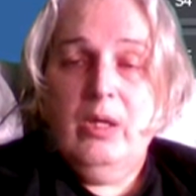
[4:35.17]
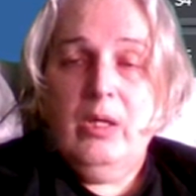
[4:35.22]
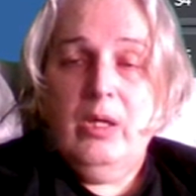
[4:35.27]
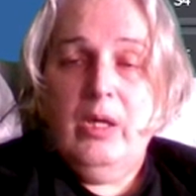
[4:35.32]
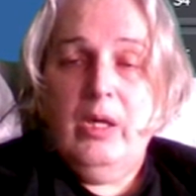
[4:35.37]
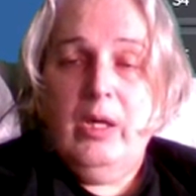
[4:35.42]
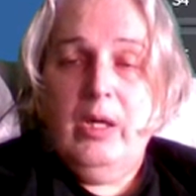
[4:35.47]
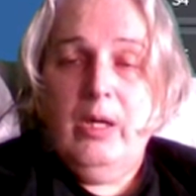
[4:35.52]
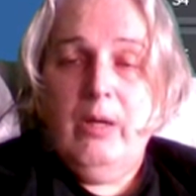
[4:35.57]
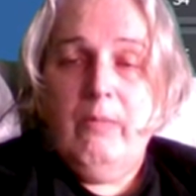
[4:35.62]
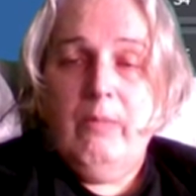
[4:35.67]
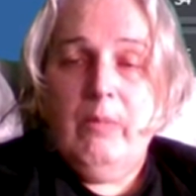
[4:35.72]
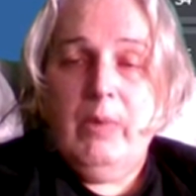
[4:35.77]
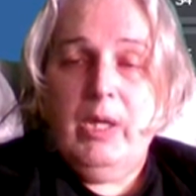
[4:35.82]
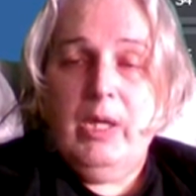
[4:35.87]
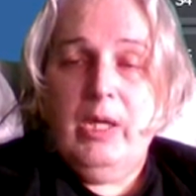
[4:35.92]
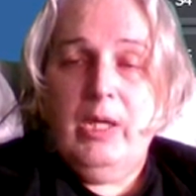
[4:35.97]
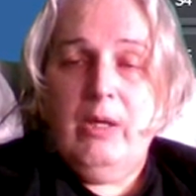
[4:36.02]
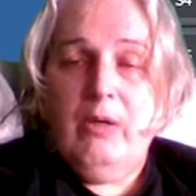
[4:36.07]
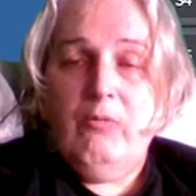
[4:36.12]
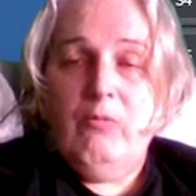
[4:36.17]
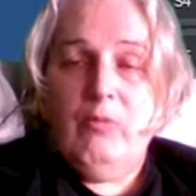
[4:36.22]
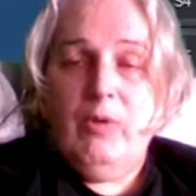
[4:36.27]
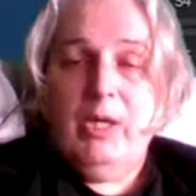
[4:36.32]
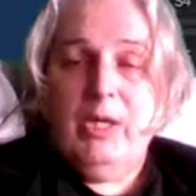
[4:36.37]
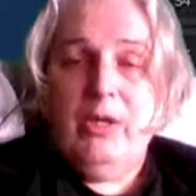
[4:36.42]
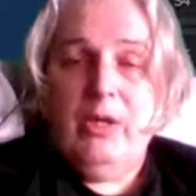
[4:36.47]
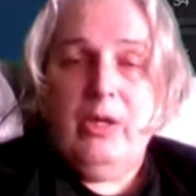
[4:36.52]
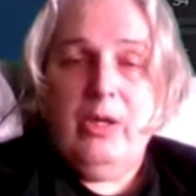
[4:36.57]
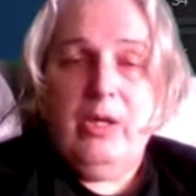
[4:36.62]
Um, and
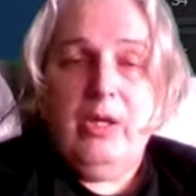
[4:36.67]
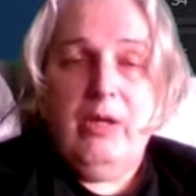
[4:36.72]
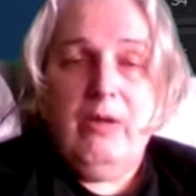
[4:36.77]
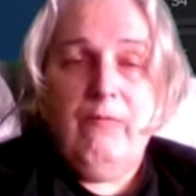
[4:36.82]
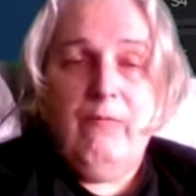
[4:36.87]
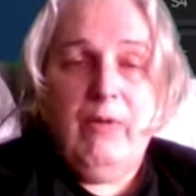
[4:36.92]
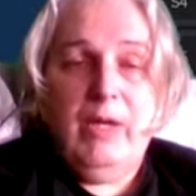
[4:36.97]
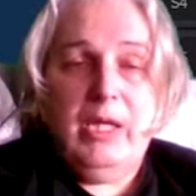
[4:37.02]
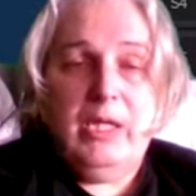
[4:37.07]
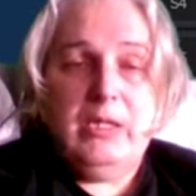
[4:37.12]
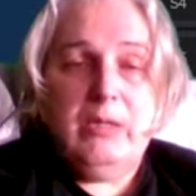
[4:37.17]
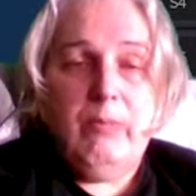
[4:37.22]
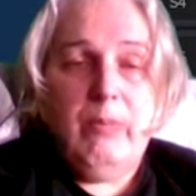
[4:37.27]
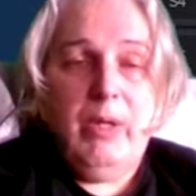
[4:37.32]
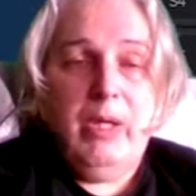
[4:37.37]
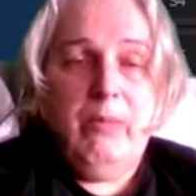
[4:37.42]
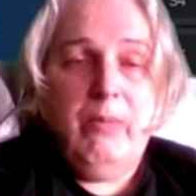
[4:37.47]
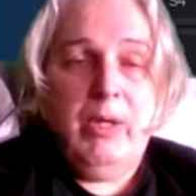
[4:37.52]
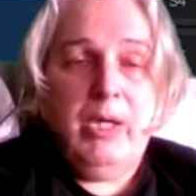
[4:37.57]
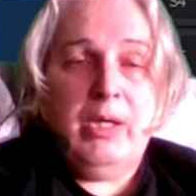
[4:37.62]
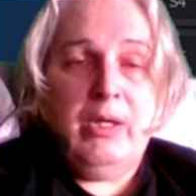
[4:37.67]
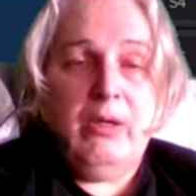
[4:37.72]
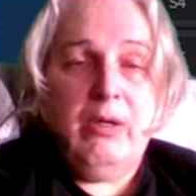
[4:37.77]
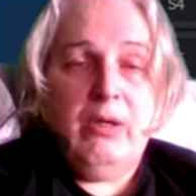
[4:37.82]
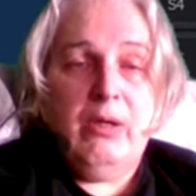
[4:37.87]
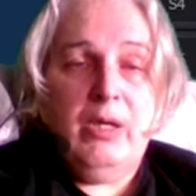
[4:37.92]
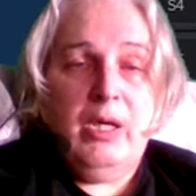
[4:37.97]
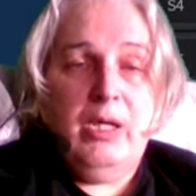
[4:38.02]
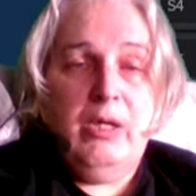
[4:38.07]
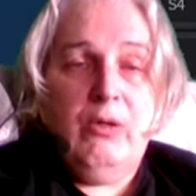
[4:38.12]
rather than advanced
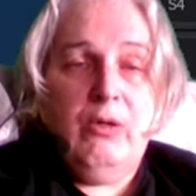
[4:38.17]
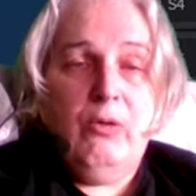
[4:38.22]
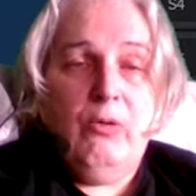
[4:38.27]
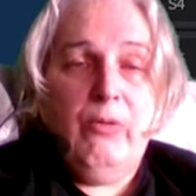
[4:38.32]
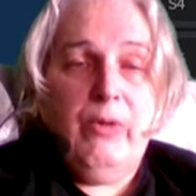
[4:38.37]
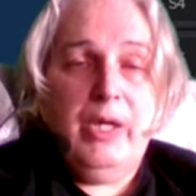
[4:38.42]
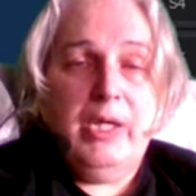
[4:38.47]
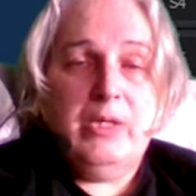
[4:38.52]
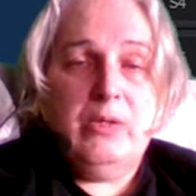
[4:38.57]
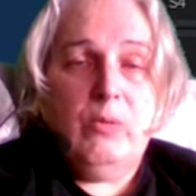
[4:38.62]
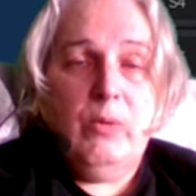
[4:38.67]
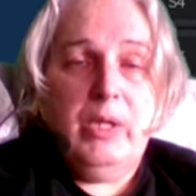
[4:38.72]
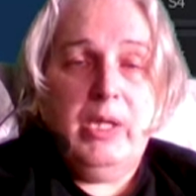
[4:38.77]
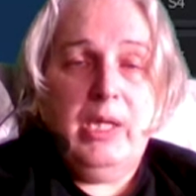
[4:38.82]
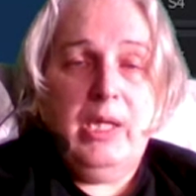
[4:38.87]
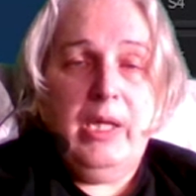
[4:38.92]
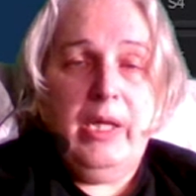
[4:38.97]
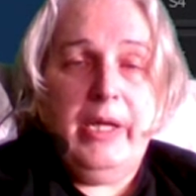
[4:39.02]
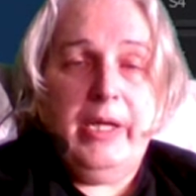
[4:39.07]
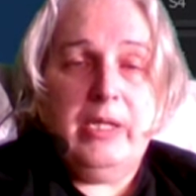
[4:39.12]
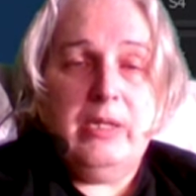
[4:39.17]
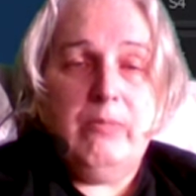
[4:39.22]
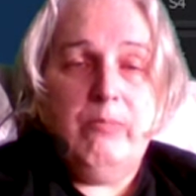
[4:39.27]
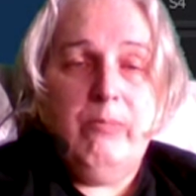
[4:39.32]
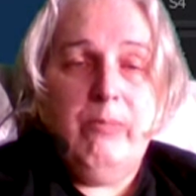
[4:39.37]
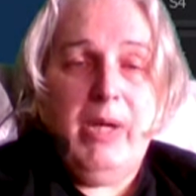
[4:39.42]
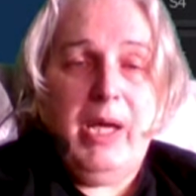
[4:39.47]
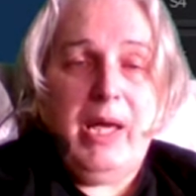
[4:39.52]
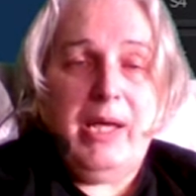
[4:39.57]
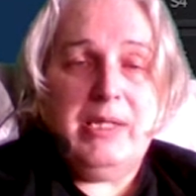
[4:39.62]
playmaker, I know that's what he likes
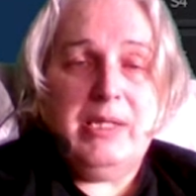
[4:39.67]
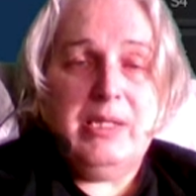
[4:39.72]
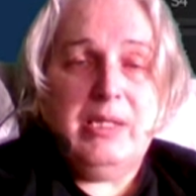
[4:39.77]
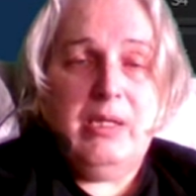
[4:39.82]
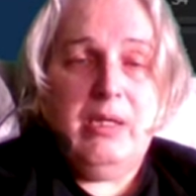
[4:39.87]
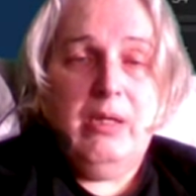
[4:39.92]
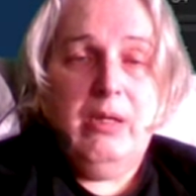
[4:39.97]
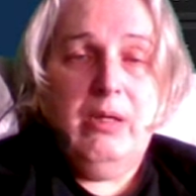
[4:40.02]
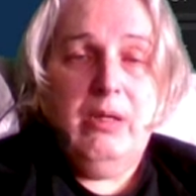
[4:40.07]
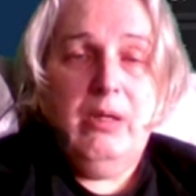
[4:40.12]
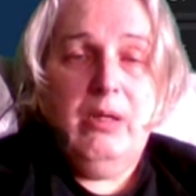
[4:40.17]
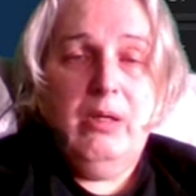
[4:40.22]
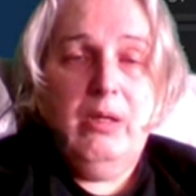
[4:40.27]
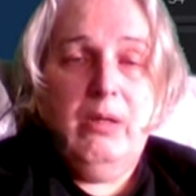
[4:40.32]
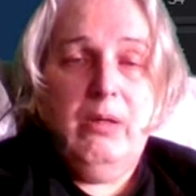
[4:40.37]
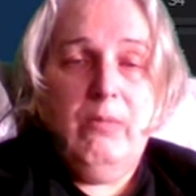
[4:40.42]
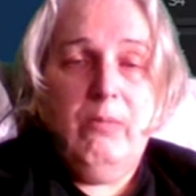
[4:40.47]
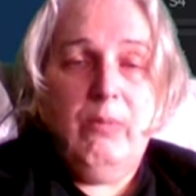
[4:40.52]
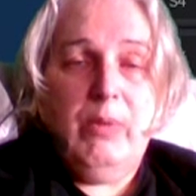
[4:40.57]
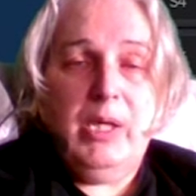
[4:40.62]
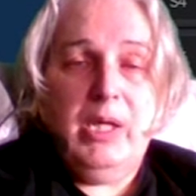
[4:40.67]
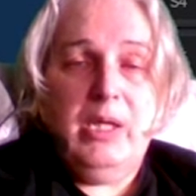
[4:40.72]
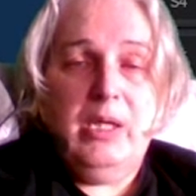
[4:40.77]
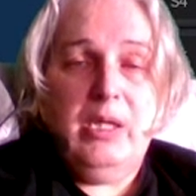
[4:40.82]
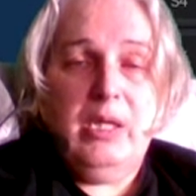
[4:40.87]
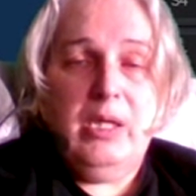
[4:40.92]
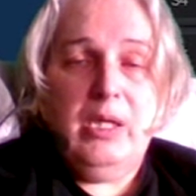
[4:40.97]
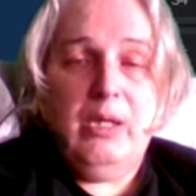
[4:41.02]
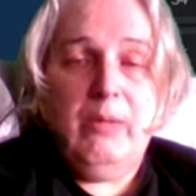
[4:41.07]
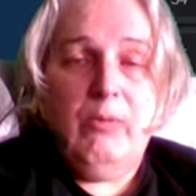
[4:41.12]
best, but I
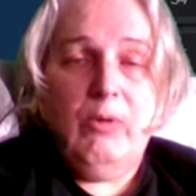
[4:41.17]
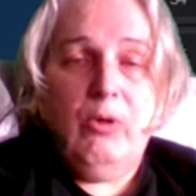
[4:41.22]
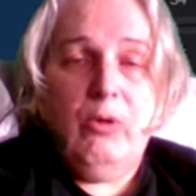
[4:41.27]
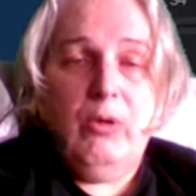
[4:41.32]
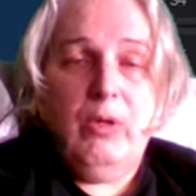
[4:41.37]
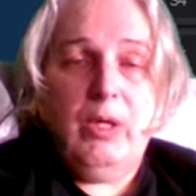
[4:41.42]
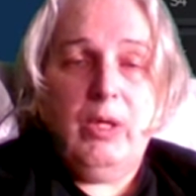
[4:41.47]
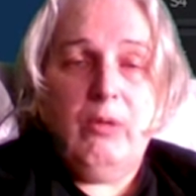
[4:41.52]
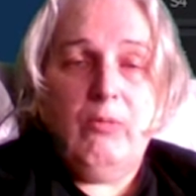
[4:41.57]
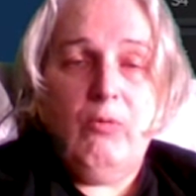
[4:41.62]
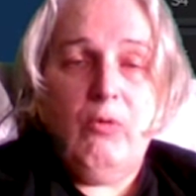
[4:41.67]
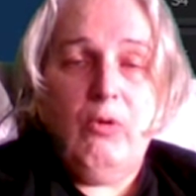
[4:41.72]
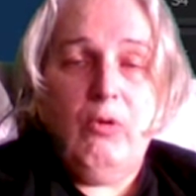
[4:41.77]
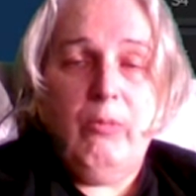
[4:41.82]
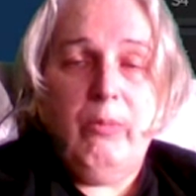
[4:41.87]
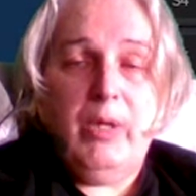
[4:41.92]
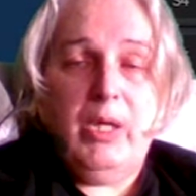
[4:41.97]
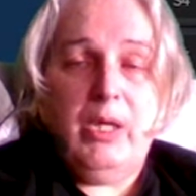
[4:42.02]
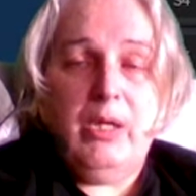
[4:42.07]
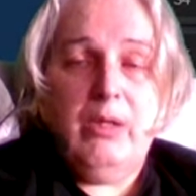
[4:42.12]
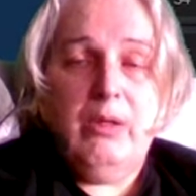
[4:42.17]
think I'm going roaming.